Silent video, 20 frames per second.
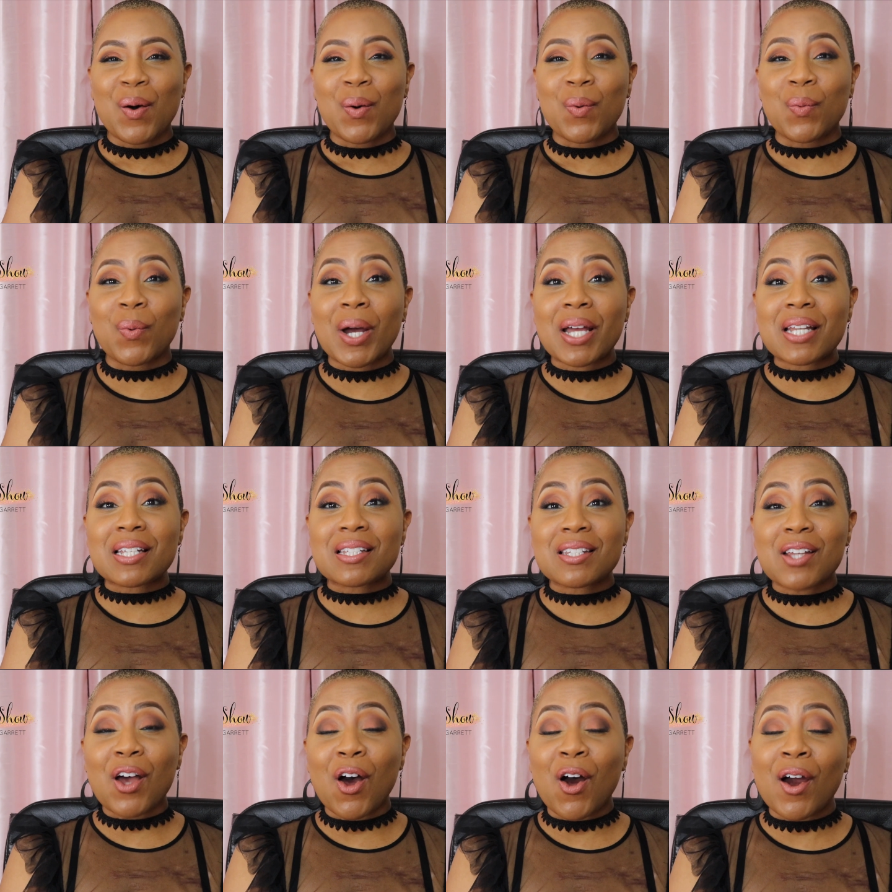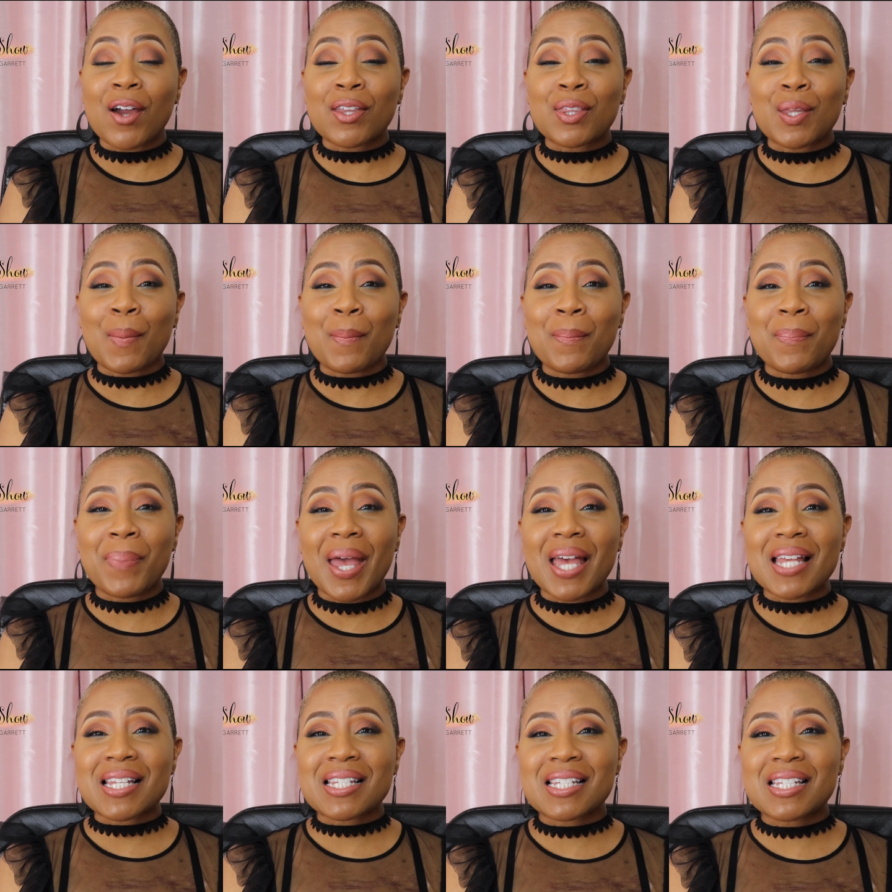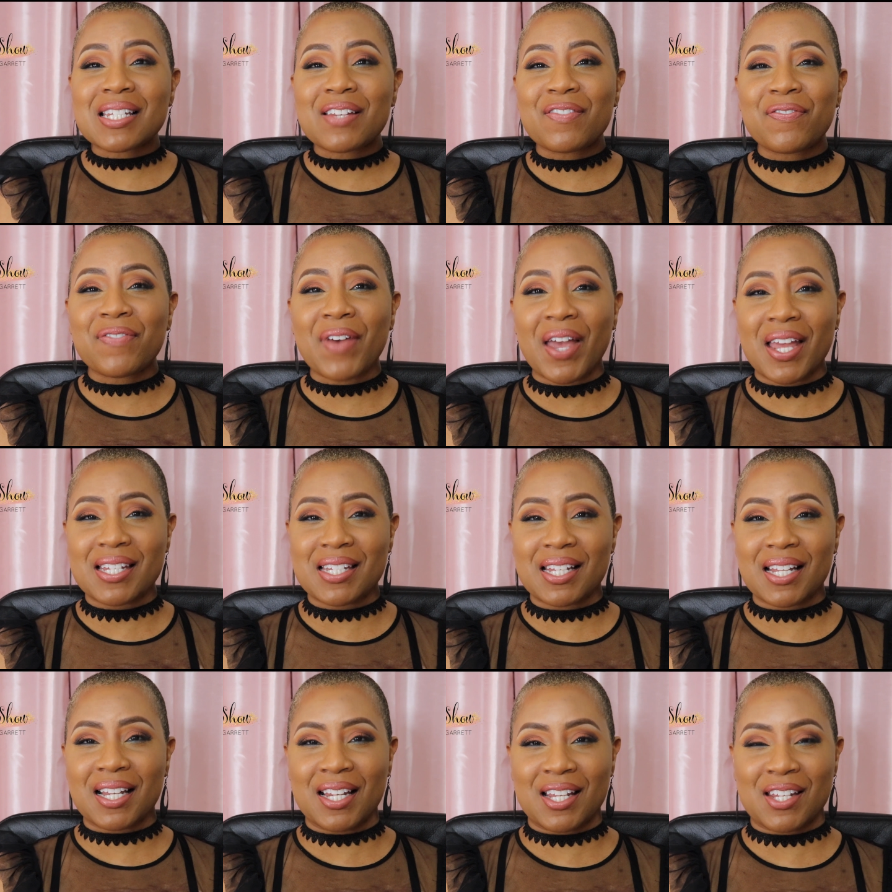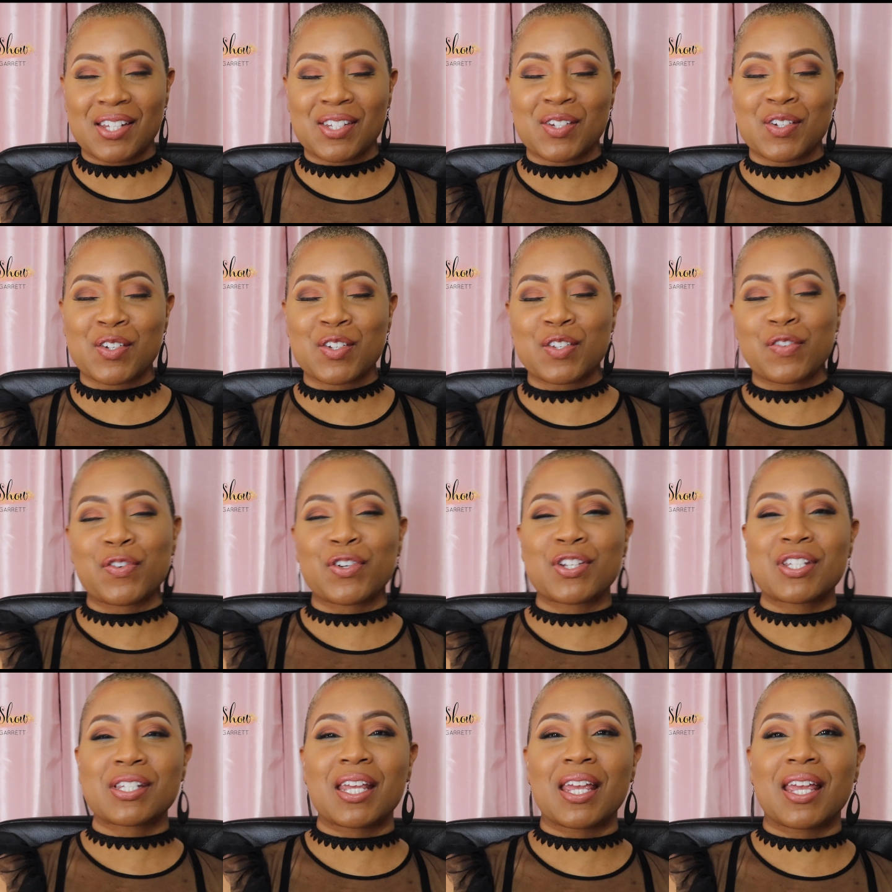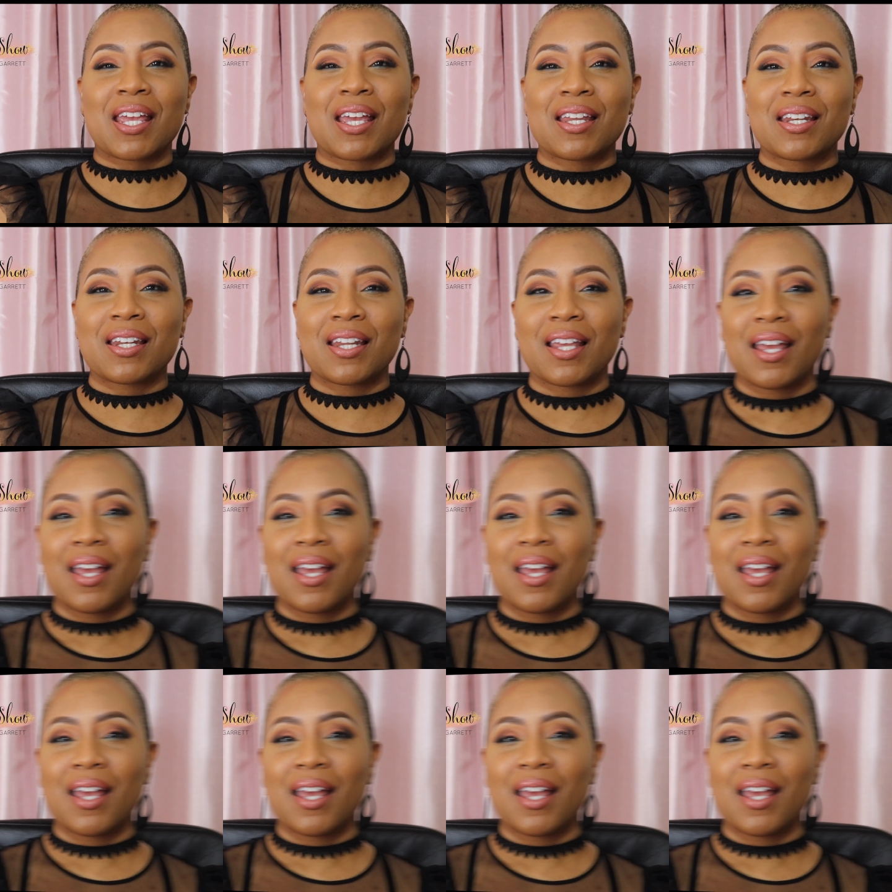What are the best face cleansers for skin?